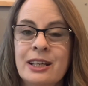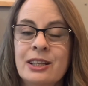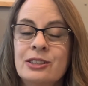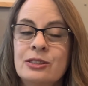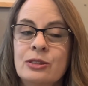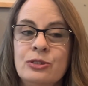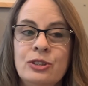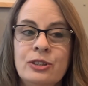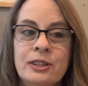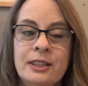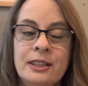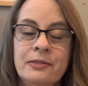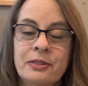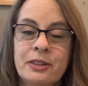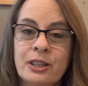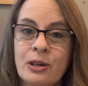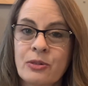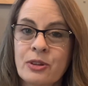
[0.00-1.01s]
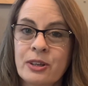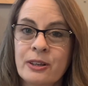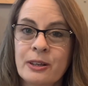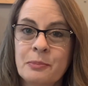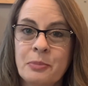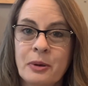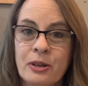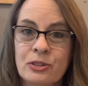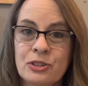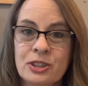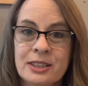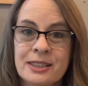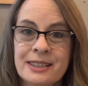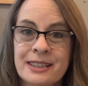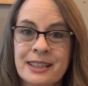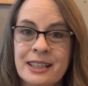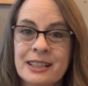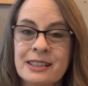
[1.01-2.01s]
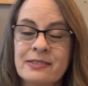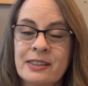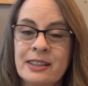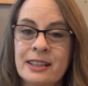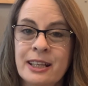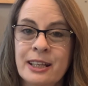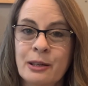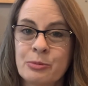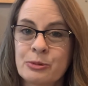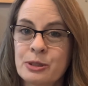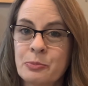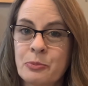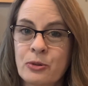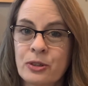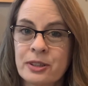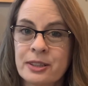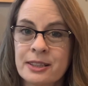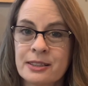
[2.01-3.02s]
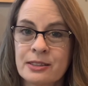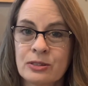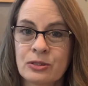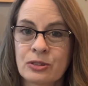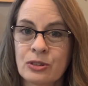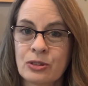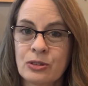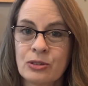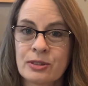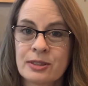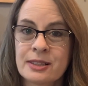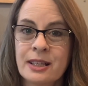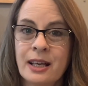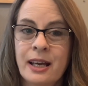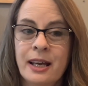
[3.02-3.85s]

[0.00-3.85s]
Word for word: So you could even go there and purchase things and help support these little girls